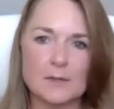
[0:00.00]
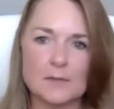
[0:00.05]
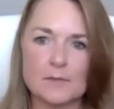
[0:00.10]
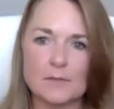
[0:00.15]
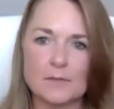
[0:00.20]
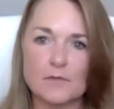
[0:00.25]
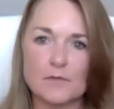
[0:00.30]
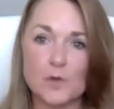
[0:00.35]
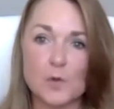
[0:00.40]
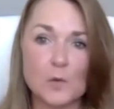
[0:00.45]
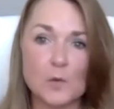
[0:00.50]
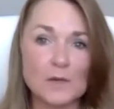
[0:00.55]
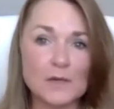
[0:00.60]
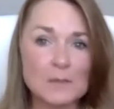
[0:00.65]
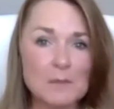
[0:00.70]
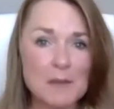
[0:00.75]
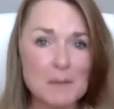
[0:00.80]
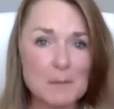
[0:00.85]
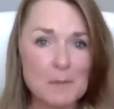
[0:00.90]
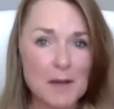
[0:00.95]
Fueling
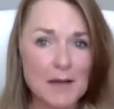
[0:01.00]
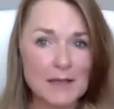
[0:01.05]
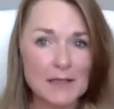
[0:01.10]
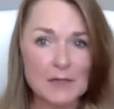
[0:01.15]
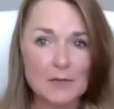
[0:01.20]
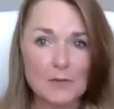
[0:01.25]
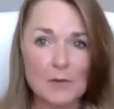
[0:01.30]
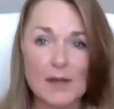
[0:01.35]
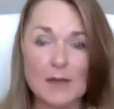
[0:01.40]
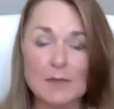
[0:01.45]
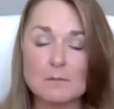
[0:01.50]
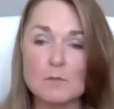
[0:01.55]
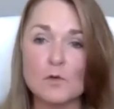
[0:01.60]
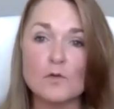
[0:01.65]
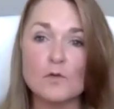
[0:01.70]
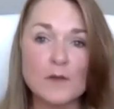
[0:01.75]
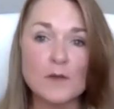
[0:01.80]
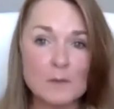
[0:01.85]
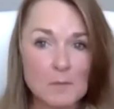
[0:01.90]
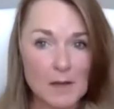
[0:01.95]
my body right,
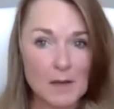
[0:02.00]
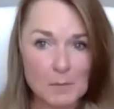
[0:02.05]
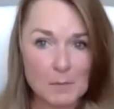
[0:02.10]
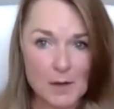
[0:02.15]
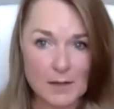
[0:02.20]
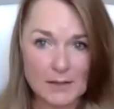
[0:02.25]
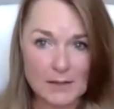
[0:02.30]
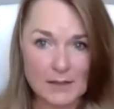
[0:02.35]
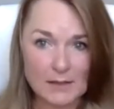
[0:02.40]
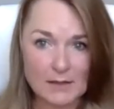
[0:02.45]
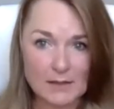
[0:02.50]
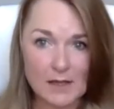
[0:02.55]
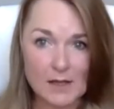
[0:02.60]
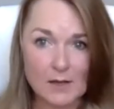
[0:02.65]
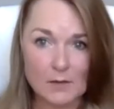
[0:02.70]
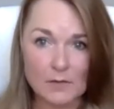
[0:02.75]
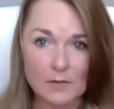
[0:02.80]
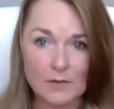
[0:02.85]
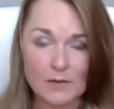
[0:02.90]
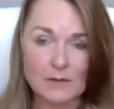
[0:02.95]
moving my body in a
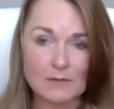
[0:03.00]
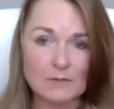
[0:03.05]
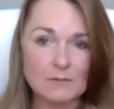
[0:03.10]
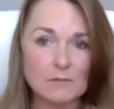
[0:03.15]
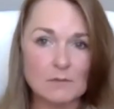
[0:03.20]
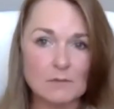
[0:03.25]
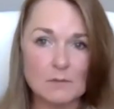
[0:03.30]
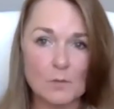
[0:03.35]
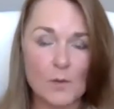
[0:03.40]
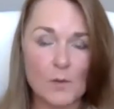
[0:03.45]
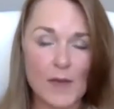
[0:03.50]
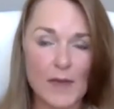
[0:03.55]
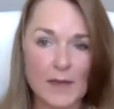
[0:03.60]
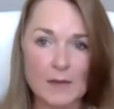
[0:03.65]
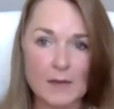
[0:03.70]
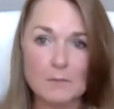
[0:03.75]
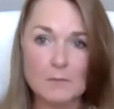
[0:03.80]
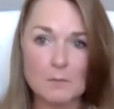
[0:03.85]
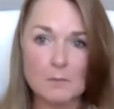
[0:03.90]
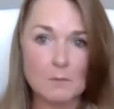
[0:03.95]
healthy
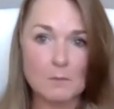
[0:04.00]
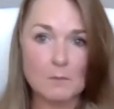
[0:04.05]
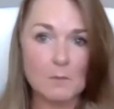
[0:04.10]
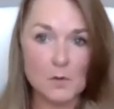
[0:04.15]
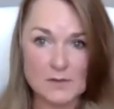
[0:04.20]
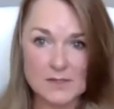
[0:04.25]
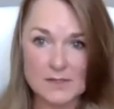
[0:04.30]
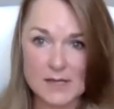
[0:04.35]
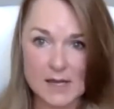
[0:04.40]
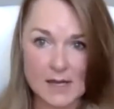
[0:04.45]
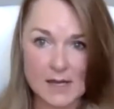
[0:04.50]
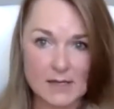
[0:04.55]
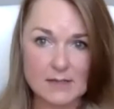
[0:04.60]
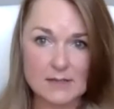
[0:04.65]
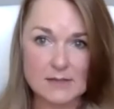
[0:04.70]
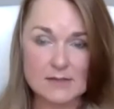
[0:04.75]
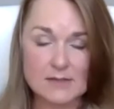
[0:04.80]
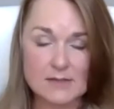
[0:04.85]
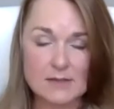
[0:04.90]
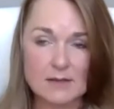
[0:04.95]
way most
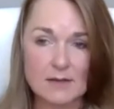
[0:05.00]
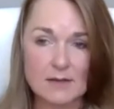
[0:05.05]
days.